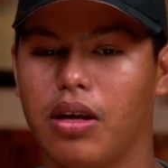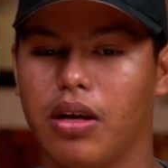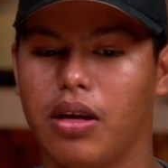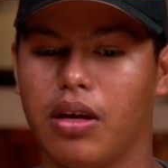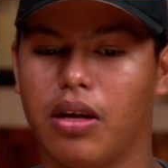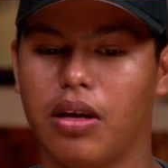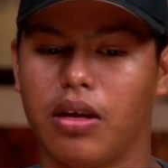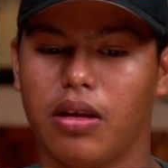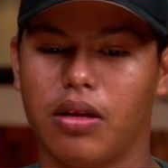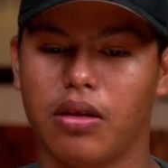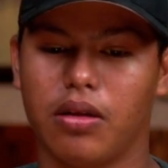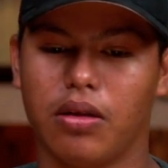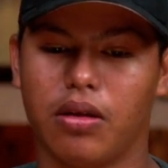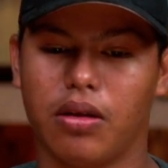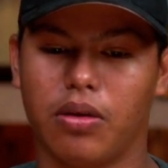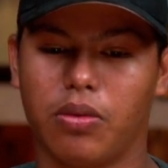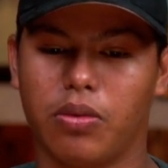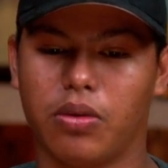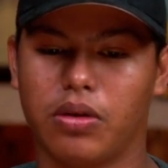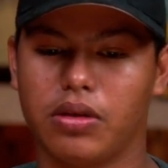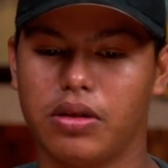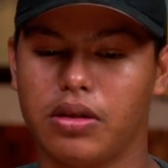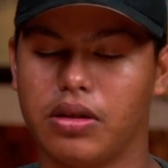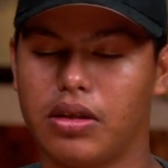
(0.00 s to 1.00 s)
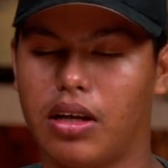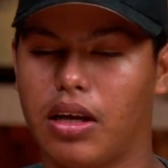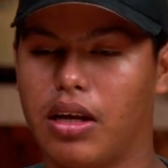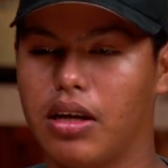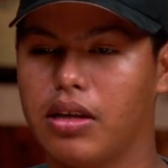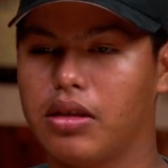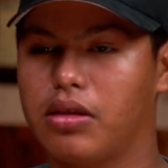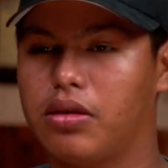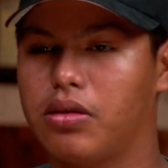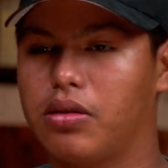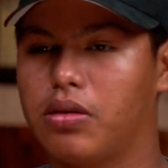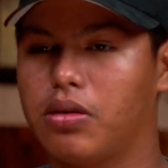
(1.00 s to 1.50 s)
it was
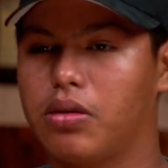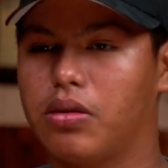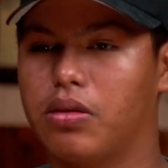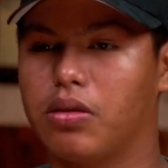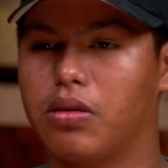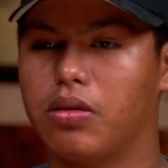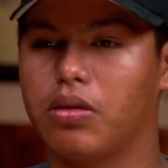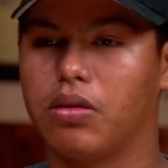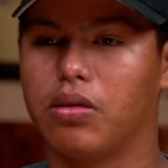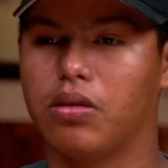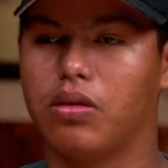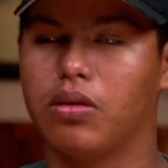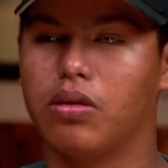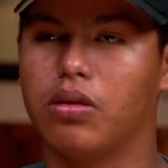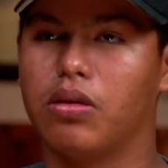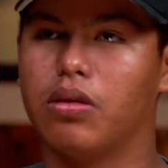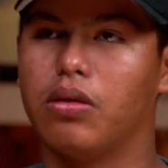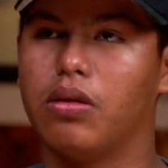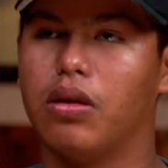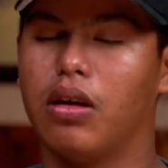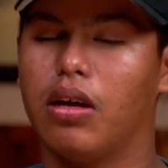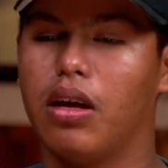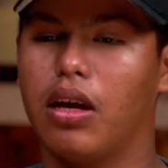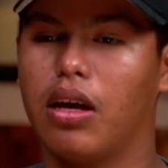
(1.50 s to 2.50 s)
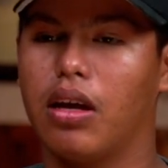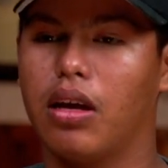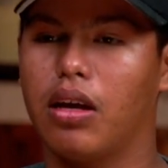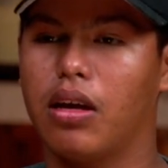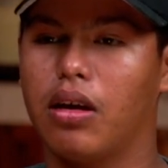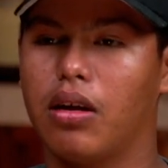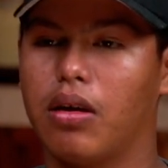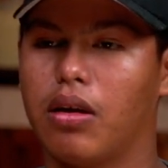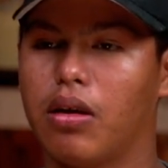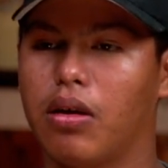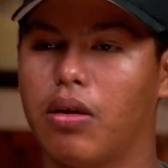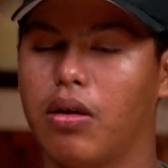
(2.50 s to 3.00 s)
nice to
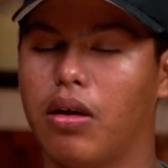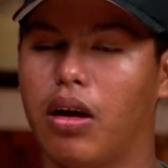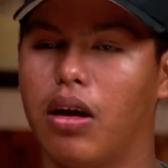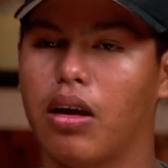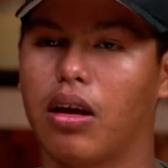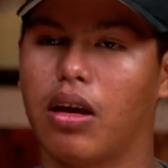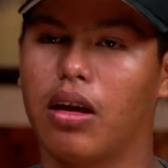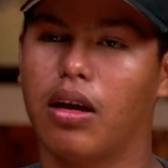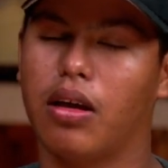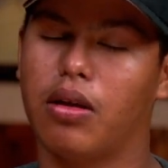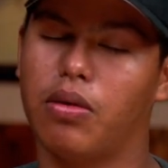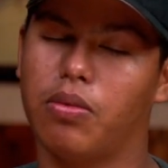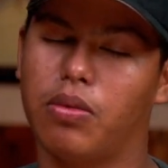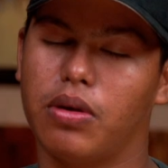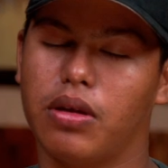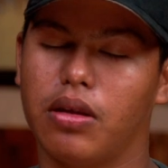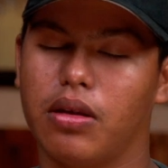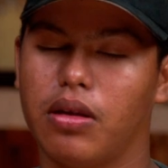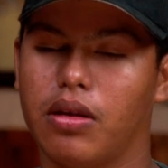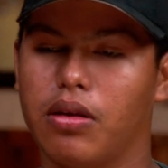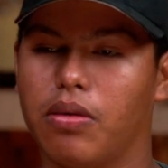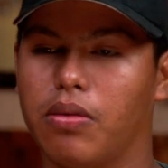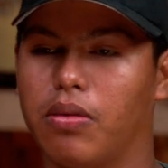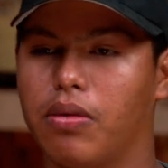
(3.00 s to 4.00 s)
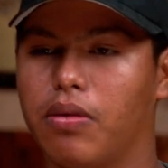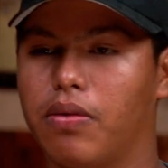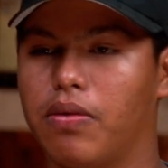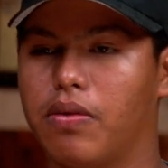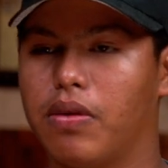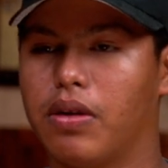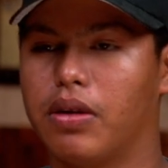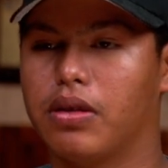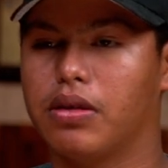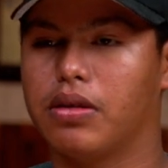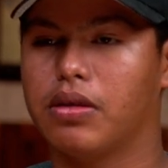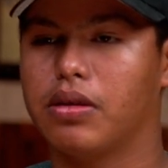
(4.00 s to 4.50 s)
hang again with the old
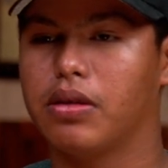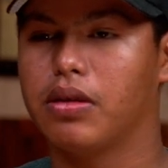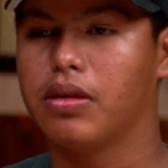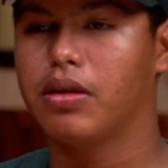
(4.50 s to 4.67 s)
friends.